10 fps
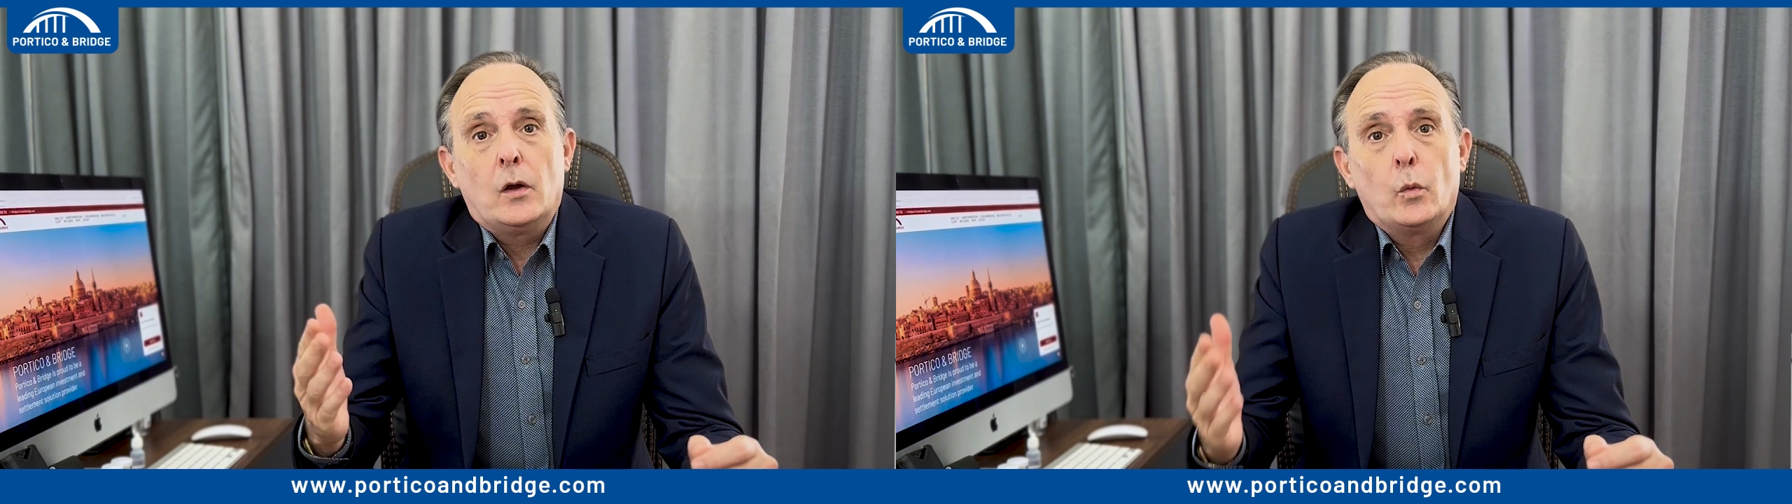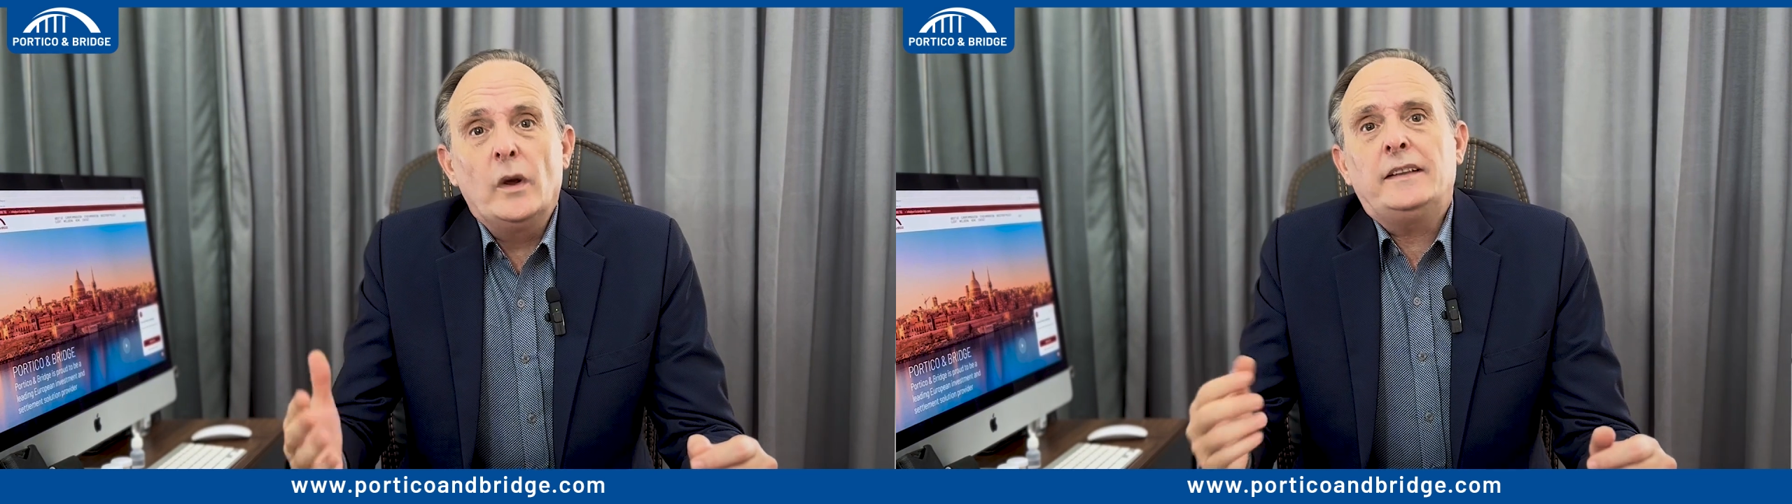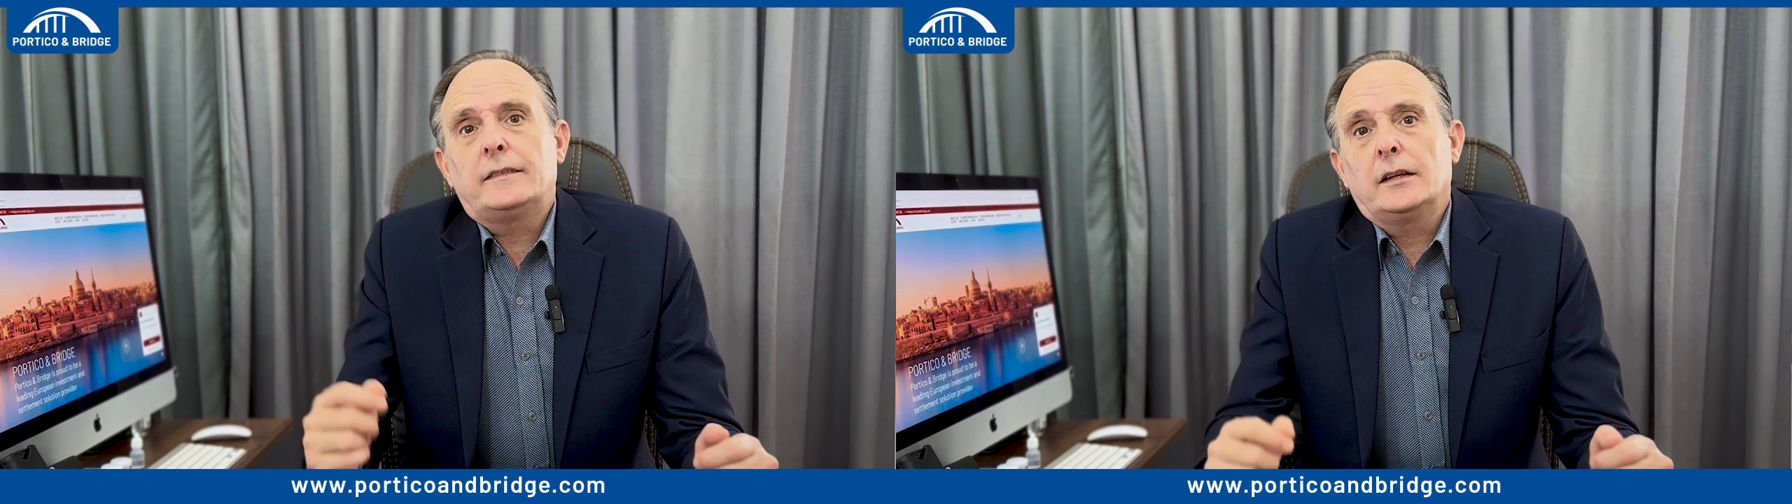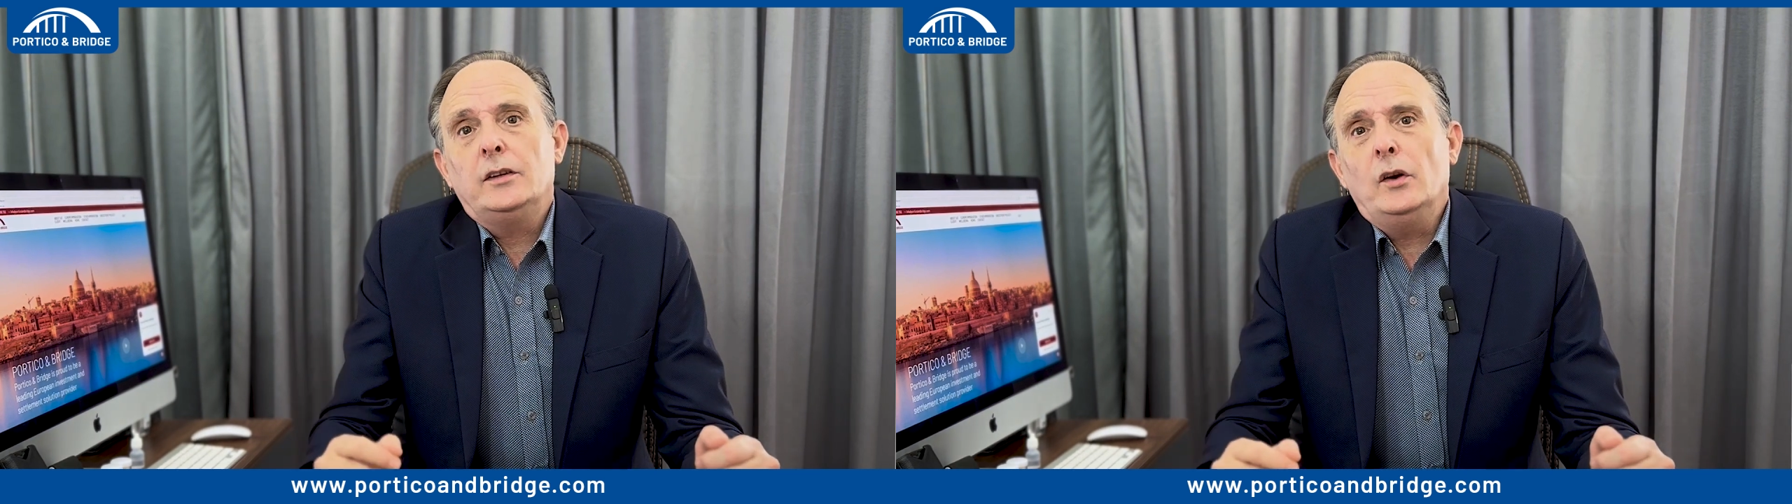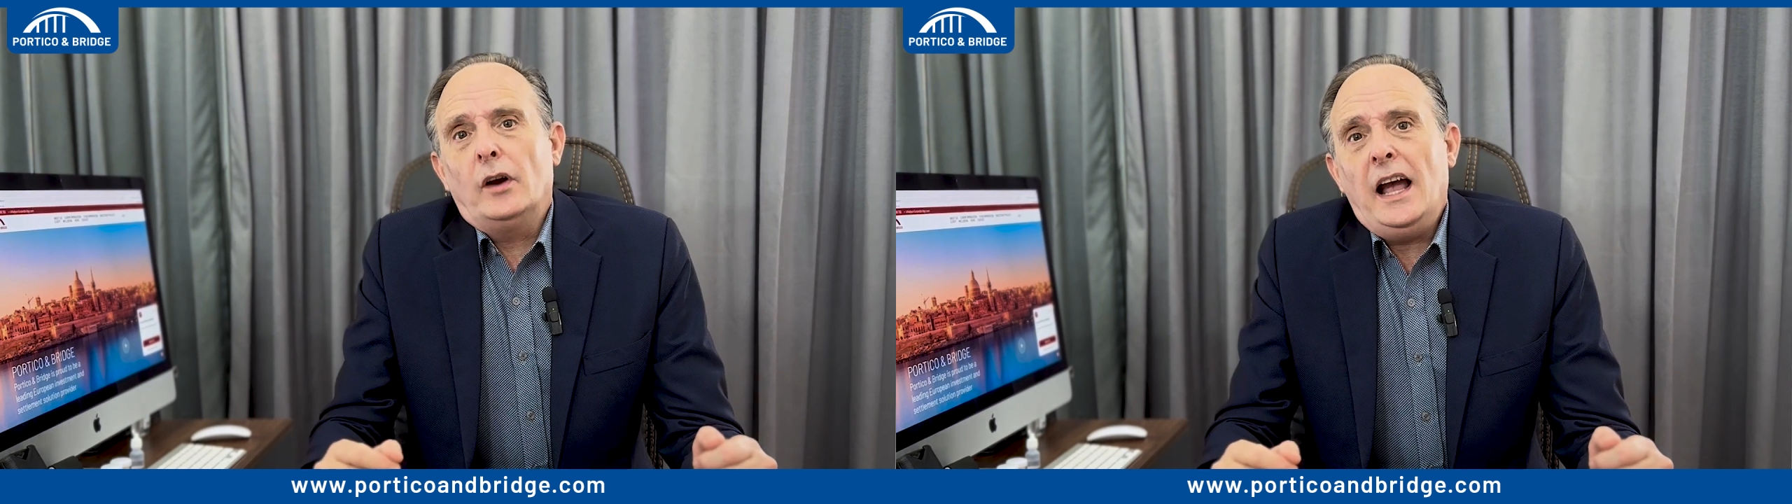with
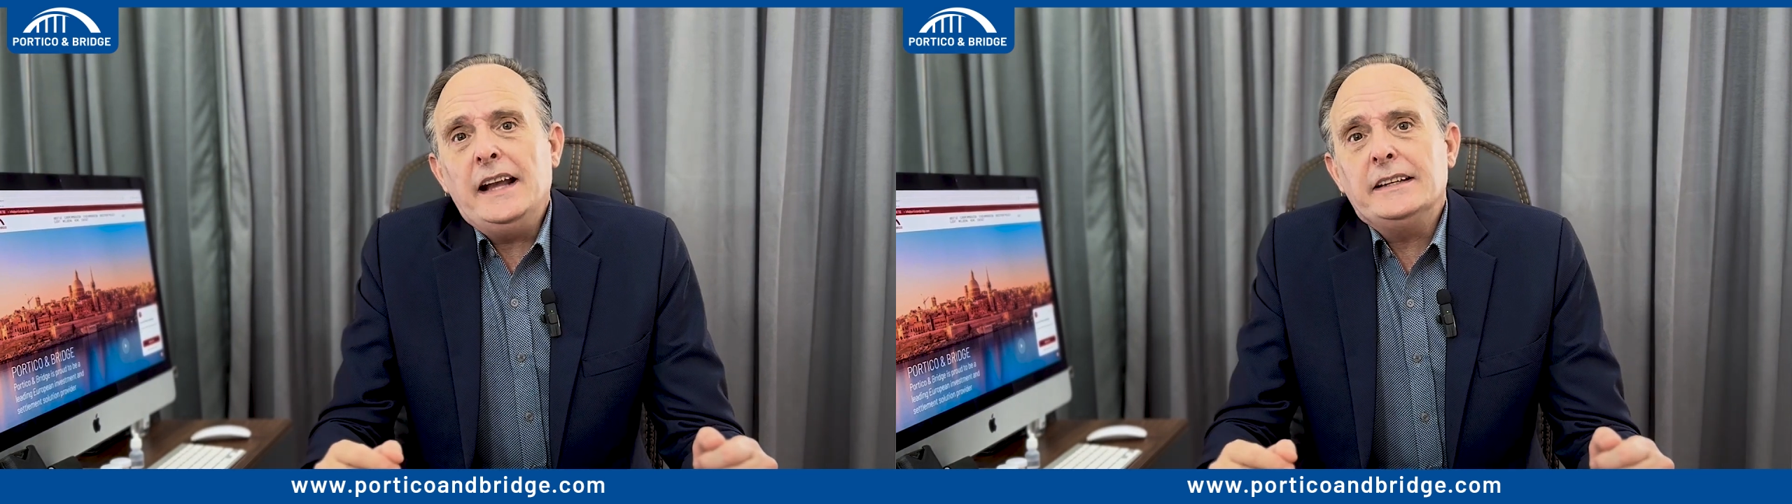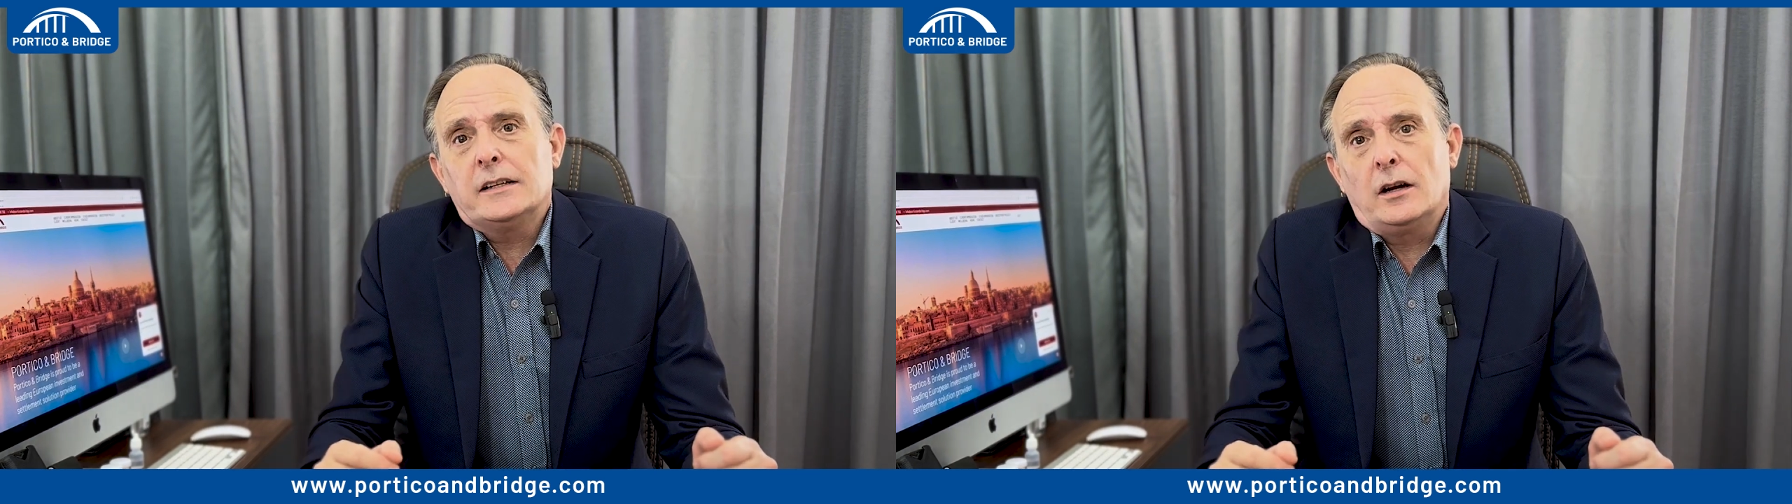your ID